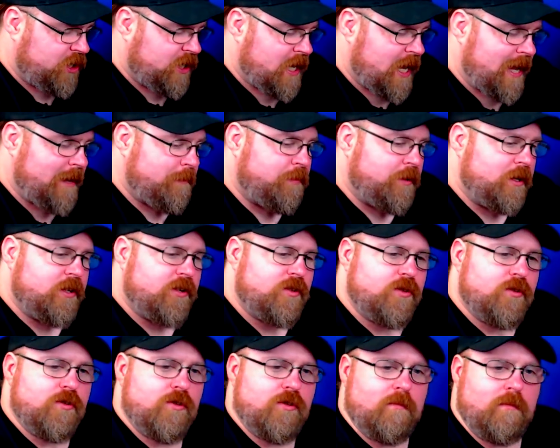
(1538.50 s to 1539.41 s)
I
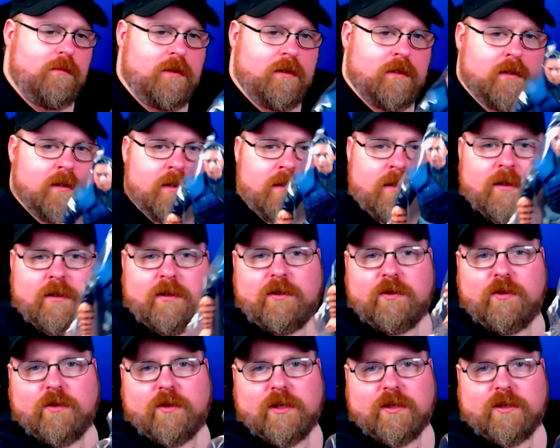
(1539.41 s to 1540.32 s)
presume.
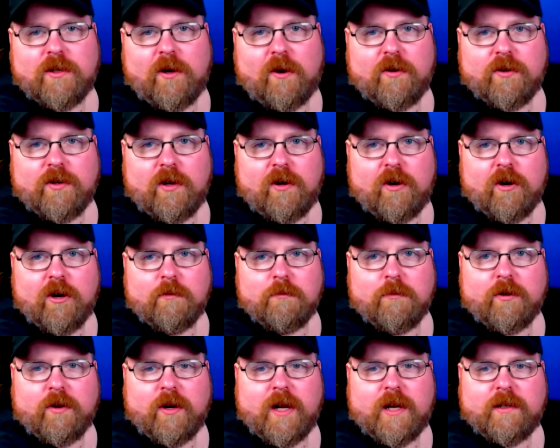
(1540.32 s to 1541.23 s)
Look at all the
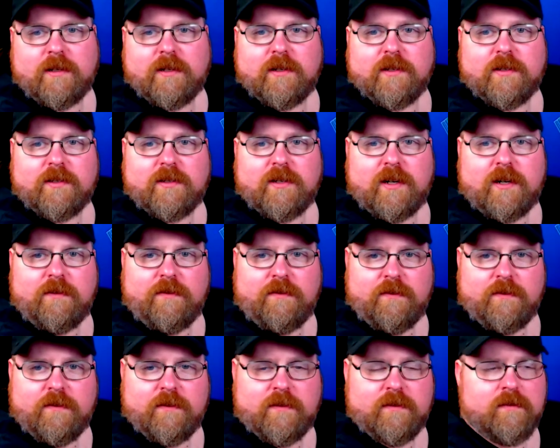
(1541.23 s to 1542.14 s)
armor and the
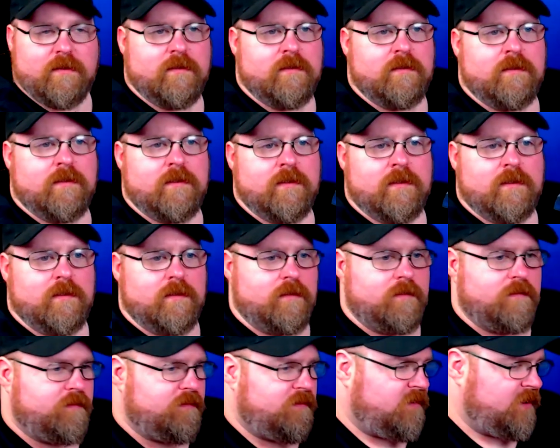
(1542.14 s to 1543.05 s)
stuff.
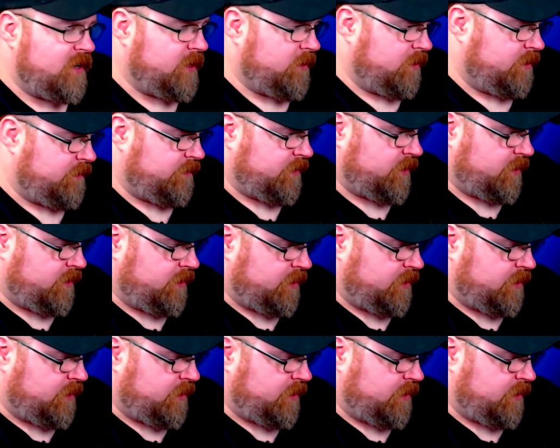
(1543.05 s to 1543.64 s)
Very, very